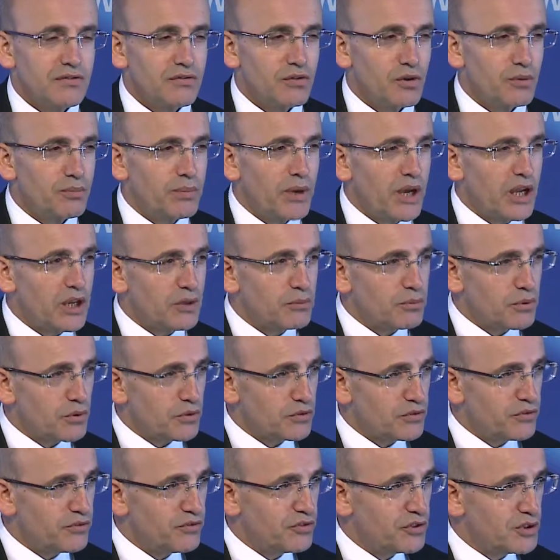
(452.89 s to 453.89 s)
or bank
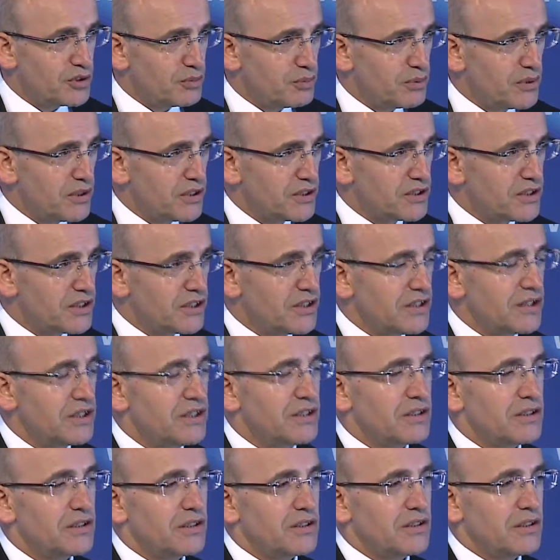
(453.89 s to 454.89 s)

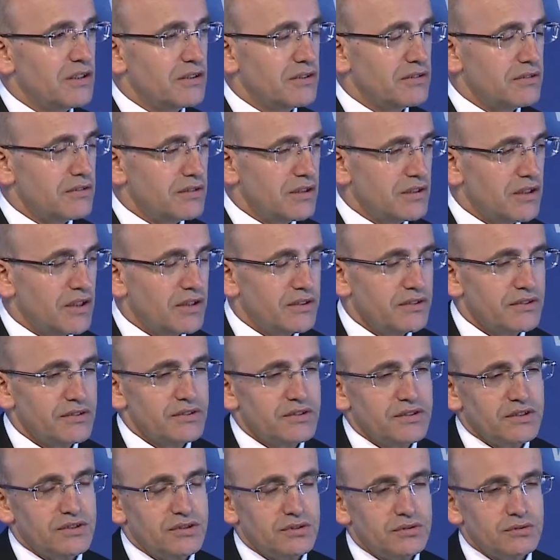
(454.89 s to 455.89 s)
profitability and other
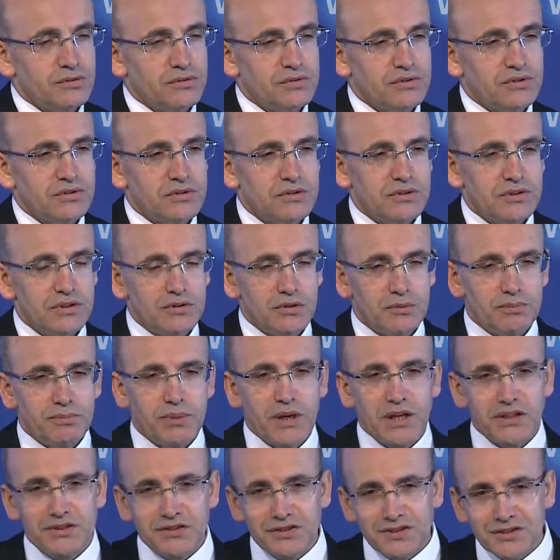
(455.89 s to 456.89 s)
issues,
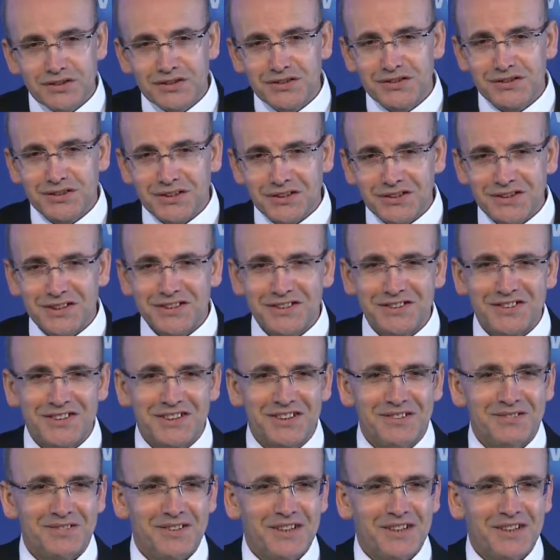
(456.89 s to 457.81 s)
pensions, etc.